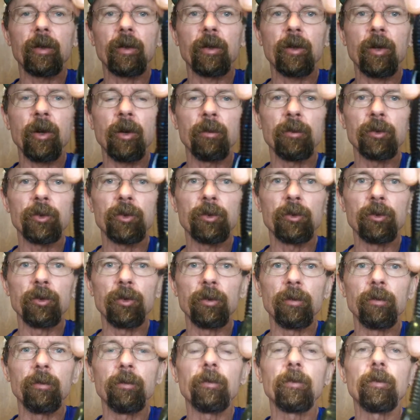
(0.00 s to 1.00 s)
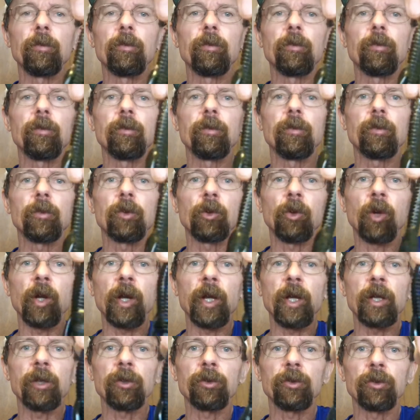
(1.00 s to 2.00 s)
comes through
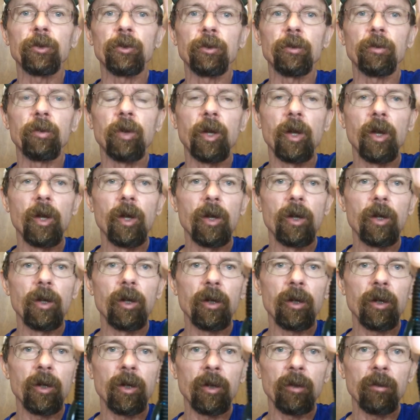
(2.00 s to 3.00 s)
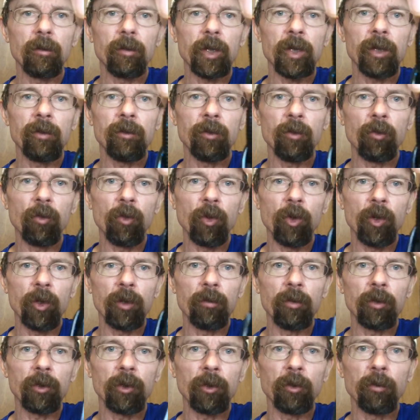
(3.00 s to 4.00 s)
grass or even wood
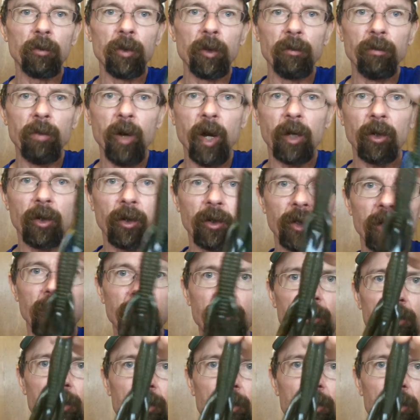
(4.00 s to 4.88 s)
a little bit better. It gives